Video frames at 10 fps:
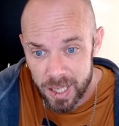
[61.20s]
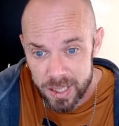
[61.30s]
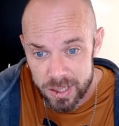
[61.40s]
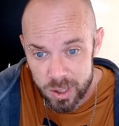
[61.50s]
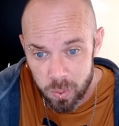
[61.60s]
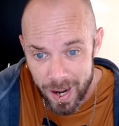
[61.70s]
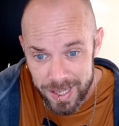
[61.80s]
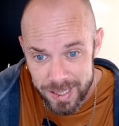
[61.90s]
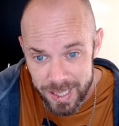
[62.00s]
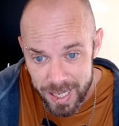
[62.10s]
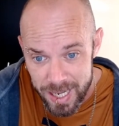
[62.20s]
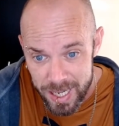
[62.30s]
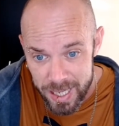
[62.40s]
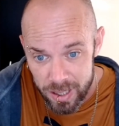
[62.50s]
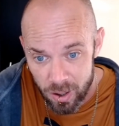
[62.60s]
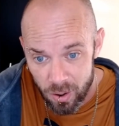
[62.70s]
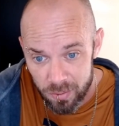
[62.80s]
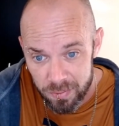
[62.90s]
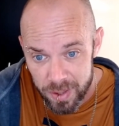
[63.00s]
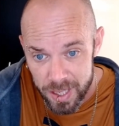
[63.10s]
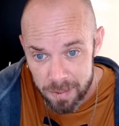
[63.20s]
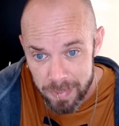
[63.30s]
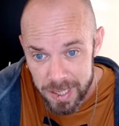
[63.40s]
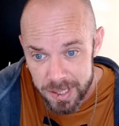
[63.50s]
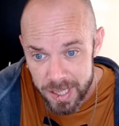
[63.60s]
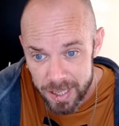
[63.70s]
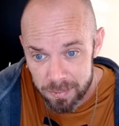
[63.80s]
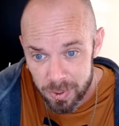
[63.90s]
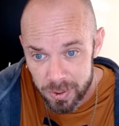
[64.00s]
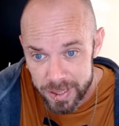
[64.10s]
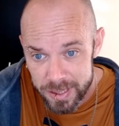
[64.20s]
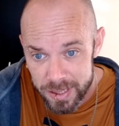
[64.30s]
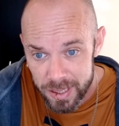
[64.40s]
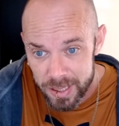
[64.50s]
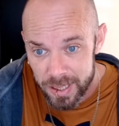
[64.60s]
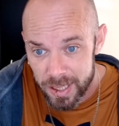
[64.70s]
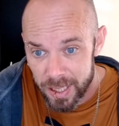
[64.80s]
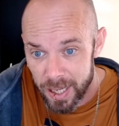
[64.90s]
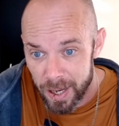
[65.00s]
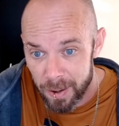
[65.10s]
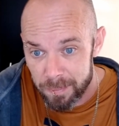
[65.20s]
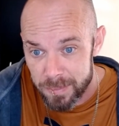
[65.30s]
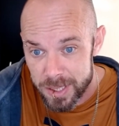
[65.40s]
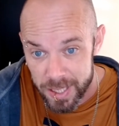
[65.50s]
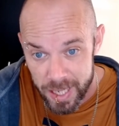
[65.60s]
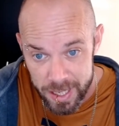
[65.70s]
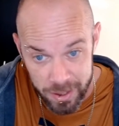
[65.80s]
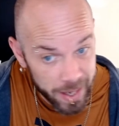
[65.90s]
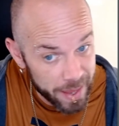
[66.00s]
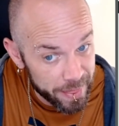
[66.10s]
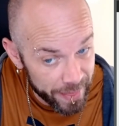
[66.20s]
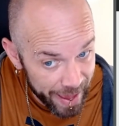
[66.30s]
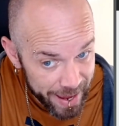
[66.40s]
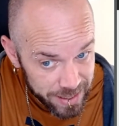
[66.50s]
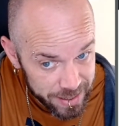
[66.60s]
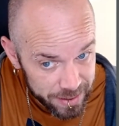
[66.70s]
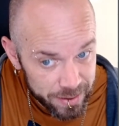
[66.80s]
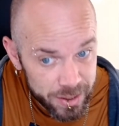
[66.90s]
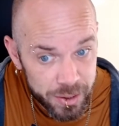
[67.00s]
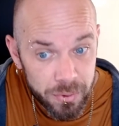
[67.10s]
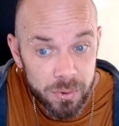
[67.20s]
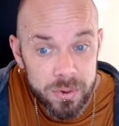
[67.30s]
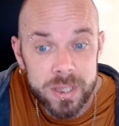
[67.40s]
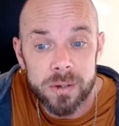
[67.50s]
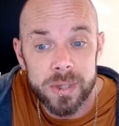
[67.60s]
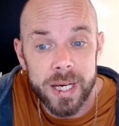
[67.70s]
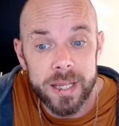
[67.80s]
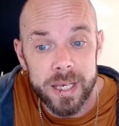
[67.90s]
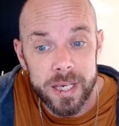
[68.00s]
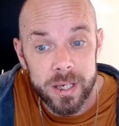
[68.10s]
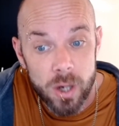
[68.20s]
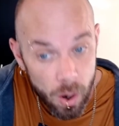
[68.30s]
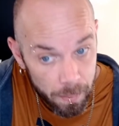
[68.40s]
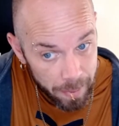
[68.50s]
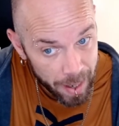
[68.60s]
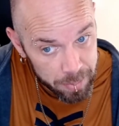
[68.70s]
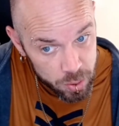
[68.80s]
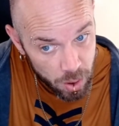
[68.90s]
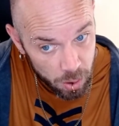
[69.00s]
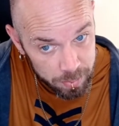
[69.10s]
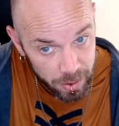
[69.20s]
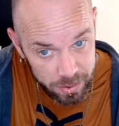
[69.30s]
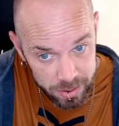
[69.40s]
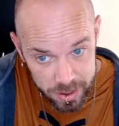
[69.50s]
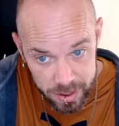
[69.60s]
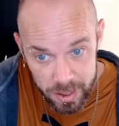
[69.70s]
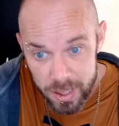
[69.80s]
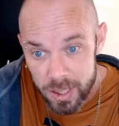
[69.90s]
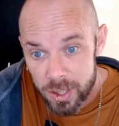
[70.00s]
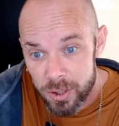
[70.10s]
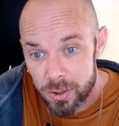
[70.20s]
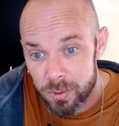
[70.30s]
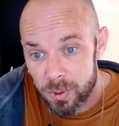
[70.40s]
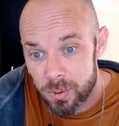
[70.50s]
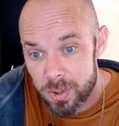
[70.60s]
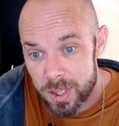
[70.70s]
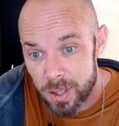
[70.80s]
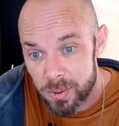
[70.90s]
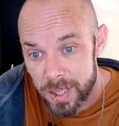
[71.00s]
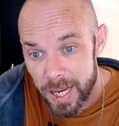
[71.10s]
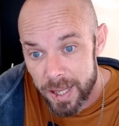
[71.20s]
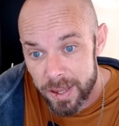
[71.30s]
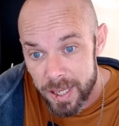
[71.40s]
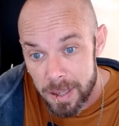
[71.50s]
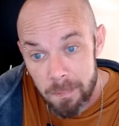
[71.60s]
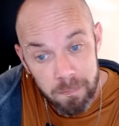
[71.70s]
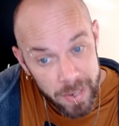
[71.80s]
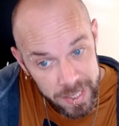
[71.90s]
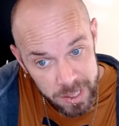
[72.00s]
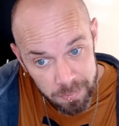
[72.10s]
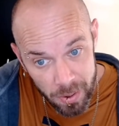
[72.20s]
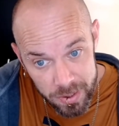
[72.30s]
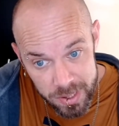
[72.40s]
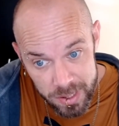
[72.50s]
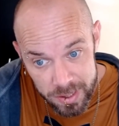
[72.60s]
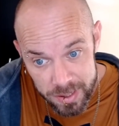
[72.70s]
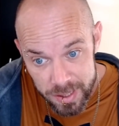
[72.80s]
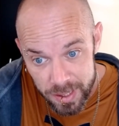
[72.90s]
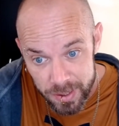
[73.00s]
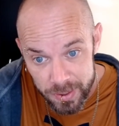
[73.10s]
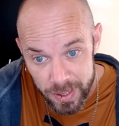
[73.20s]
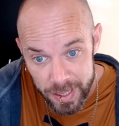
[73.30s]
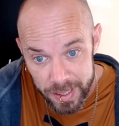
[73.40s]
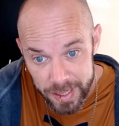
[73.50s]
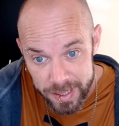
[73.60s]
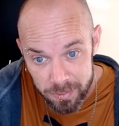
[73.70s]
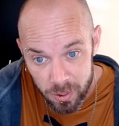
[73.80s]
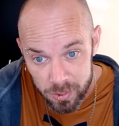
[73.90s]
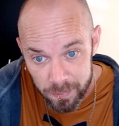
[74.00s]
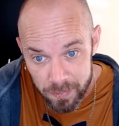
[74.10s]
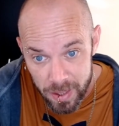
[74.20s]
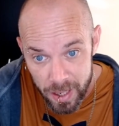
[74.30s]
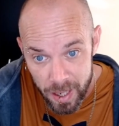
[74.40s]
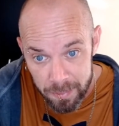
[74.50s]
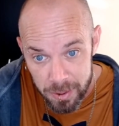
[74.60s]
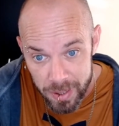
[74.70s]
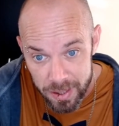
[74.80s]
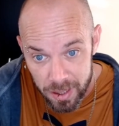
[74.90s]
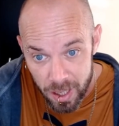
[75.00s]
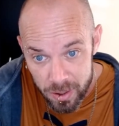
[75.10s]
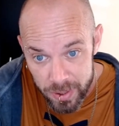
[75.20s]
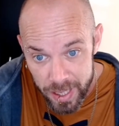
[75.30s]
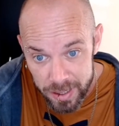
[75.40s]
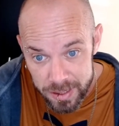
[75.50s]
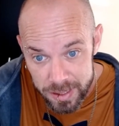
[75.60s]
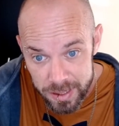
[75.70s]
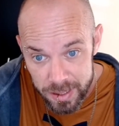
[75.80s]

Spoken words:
20 of the Beast Snagger boys. So yeah, you get that. You also get the Combat Patrol box. You also get the Beast Boss to lead them all. You get the Codex,